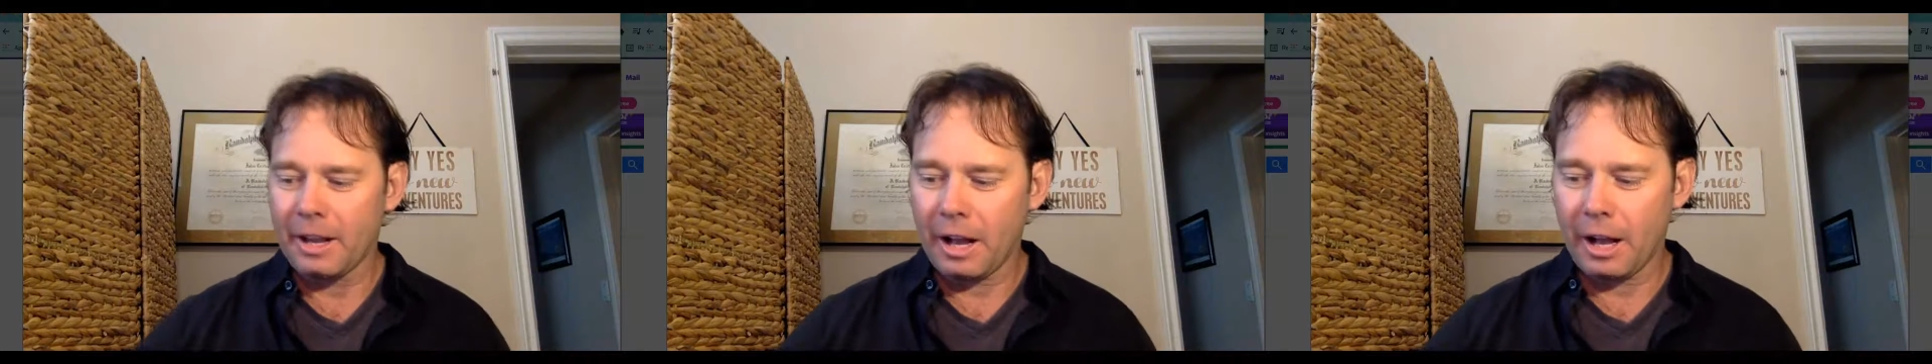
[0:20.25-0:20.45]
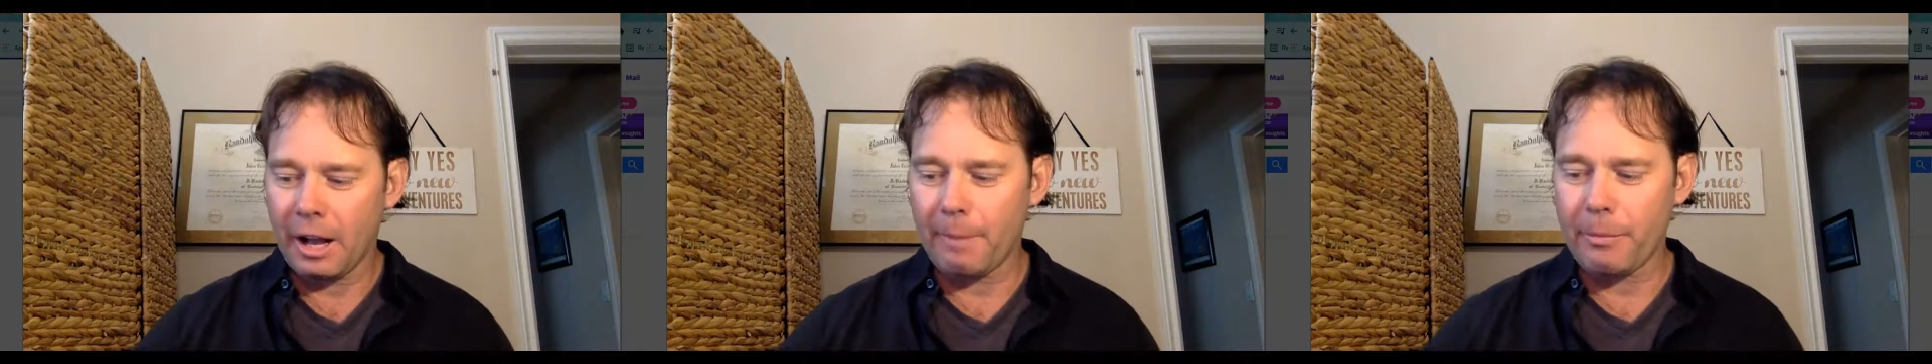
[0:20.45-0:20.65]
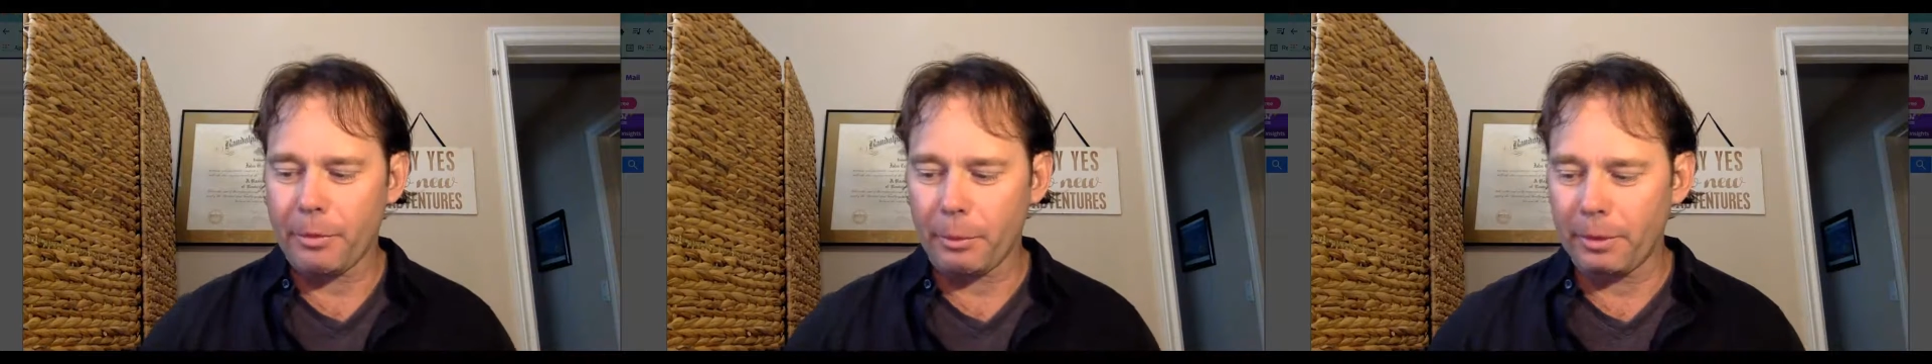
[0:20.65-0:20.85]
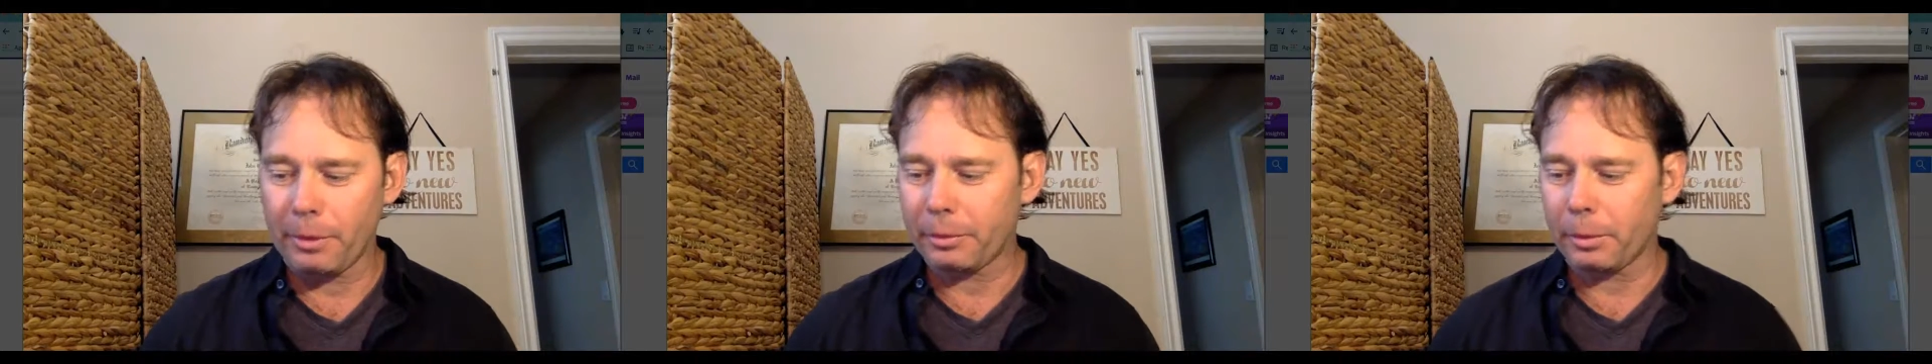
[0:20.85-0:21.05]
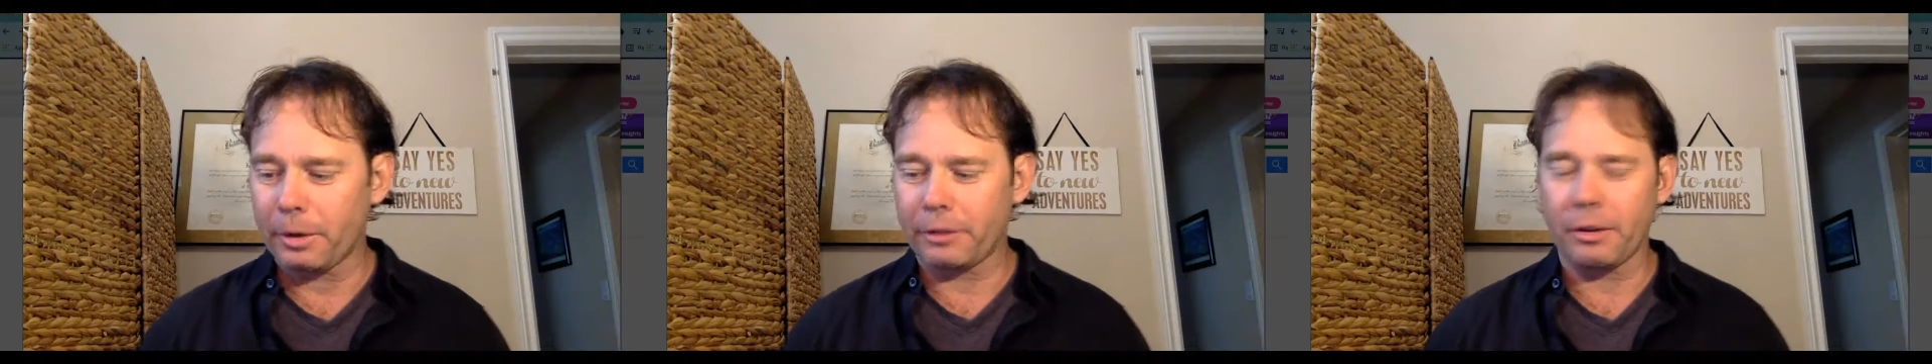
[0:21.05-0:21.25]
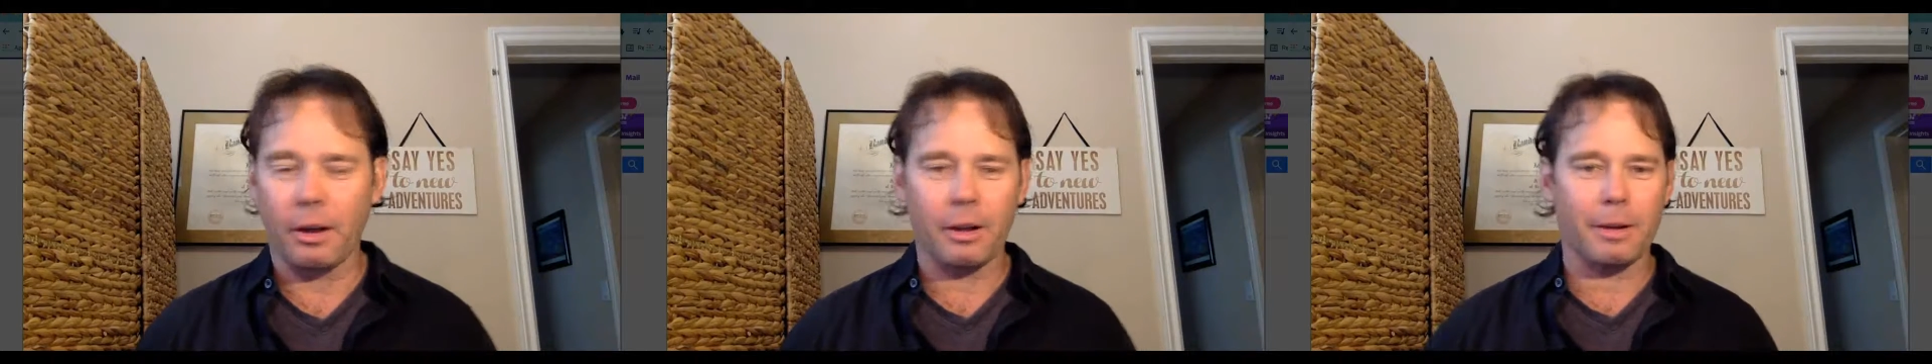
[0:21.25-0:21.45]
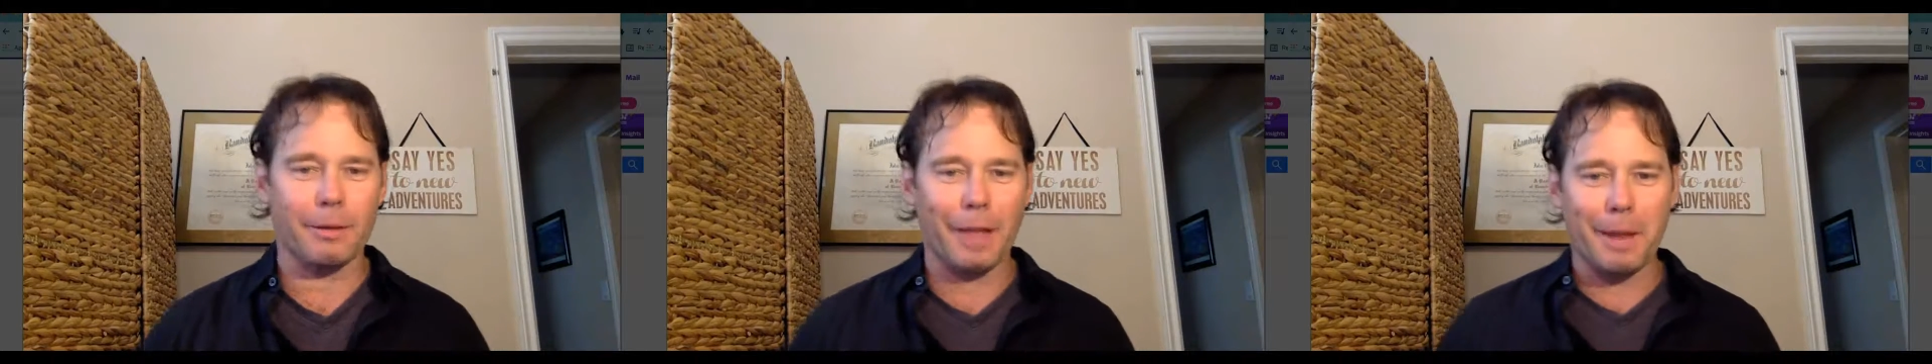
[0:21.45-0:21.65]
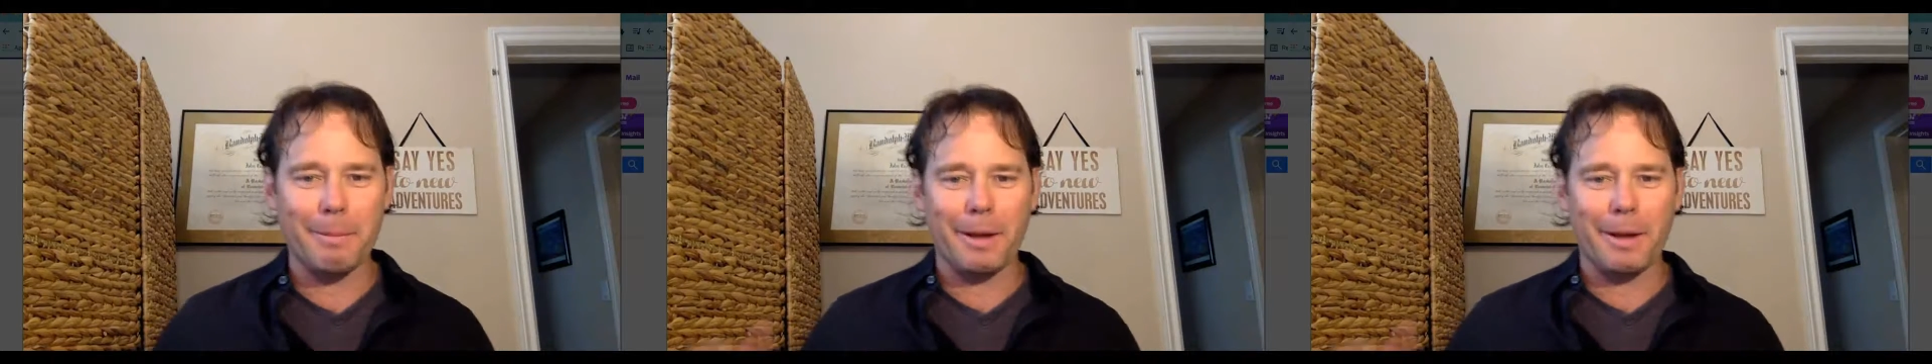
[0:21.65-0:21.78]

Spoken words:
The reason we're going to talk a lot